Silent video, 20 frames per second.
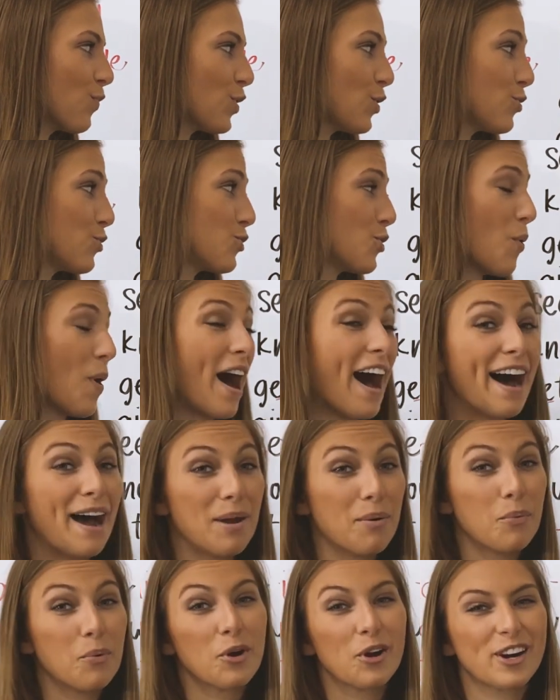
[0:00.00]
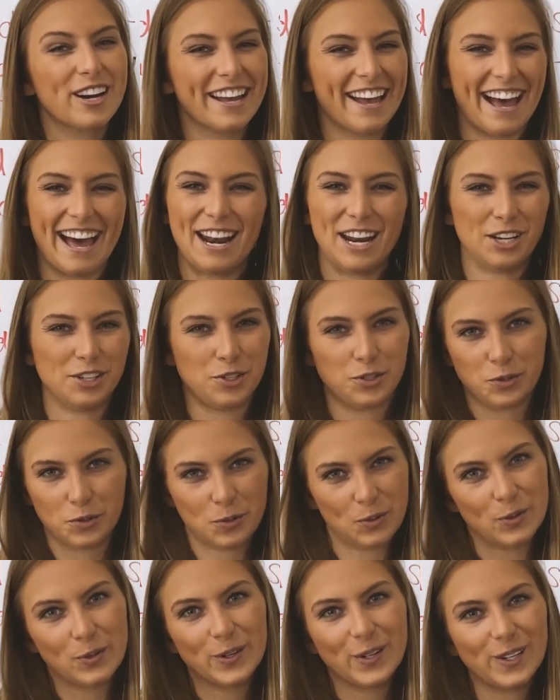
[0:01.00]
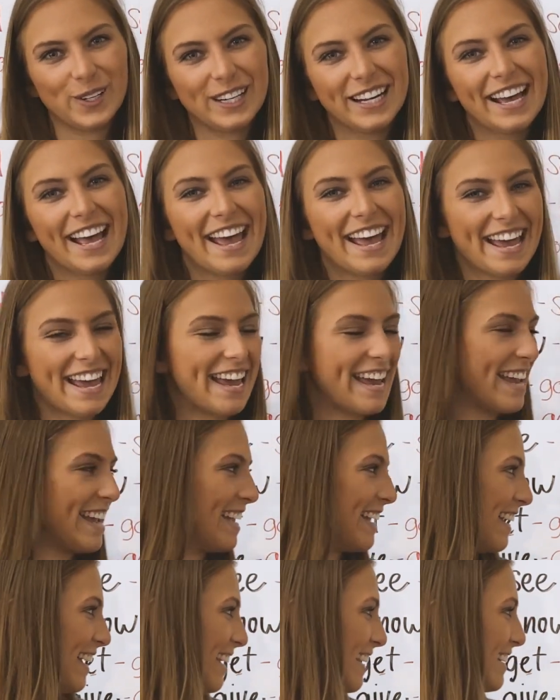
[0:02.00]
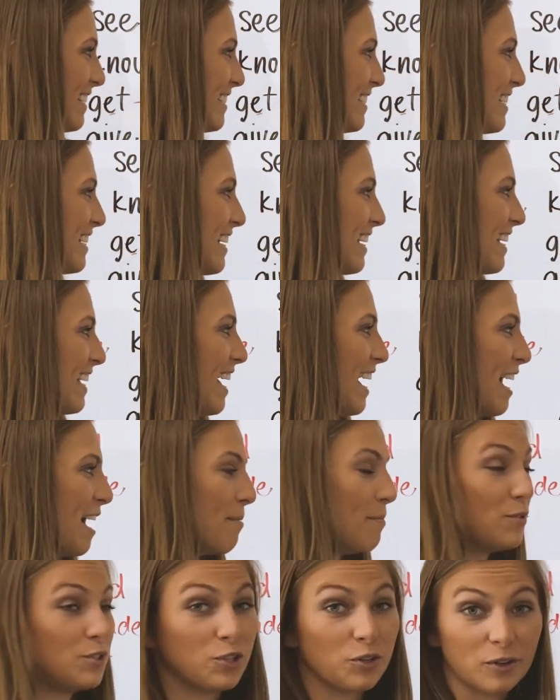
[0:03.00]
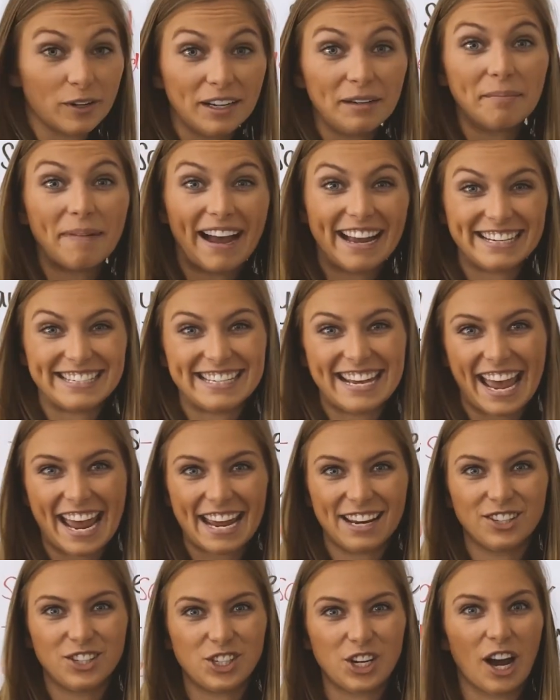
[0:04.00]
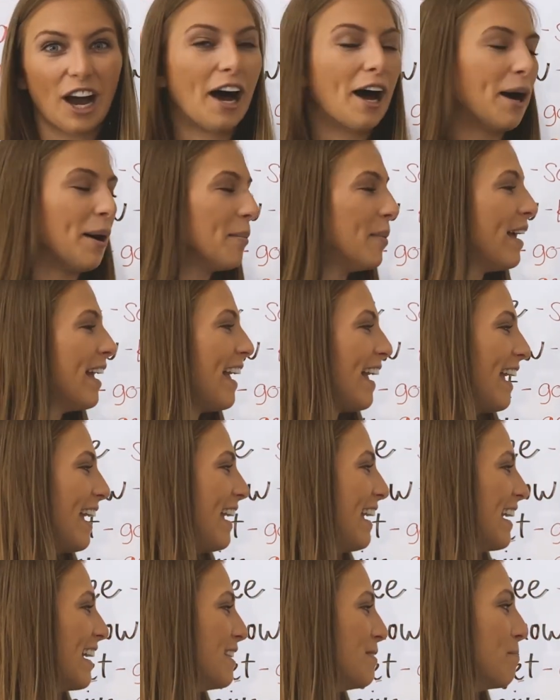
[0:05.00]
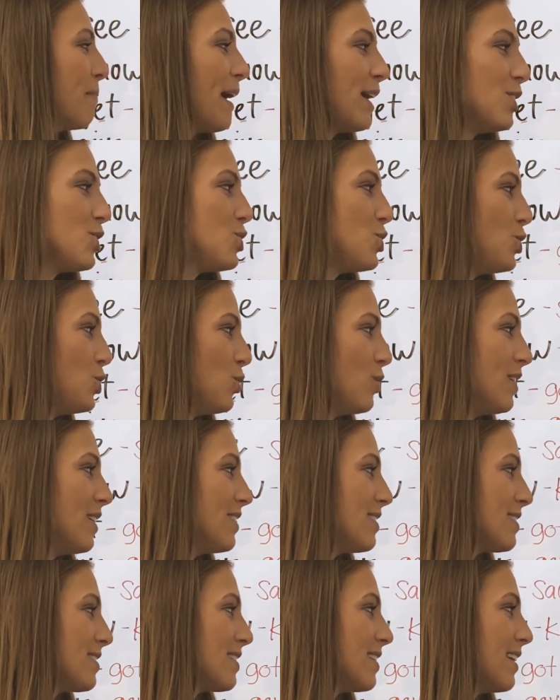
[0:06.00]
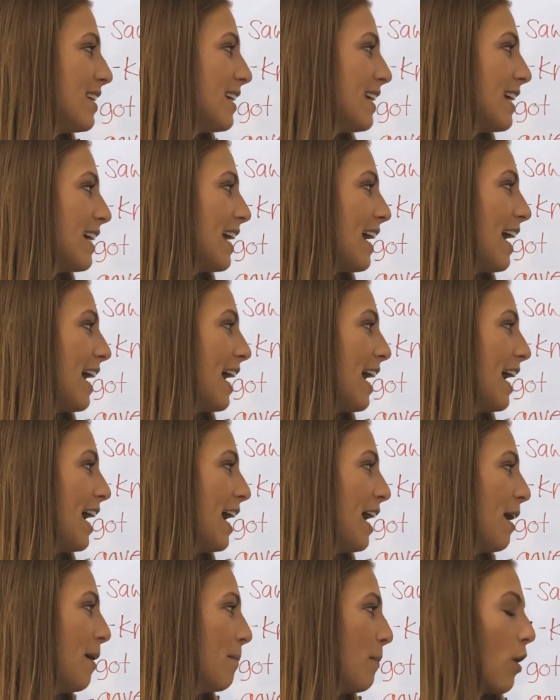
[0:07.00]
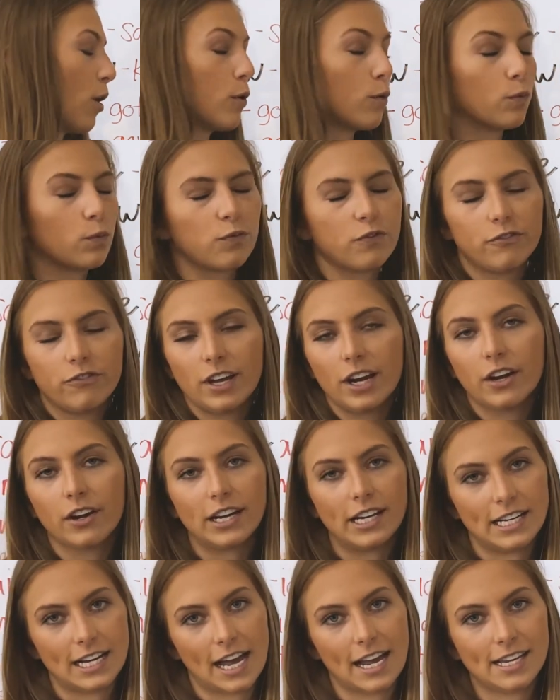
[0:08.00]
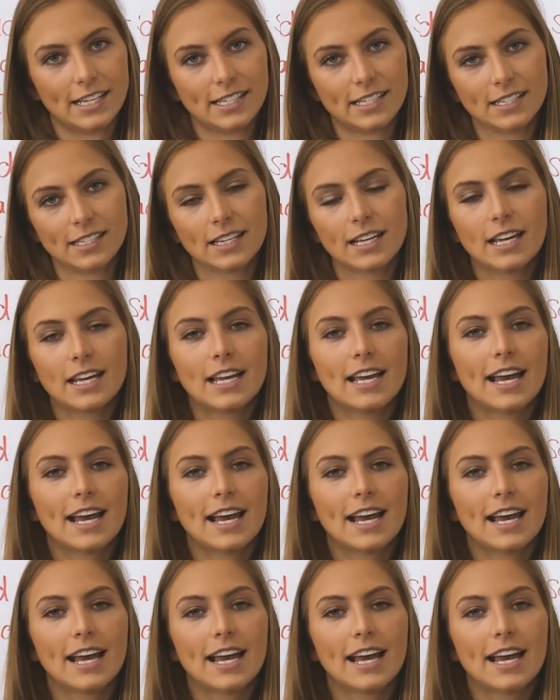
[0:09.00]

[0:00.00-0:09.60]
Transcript: So I work at a school and during my day job, and my students are very nice.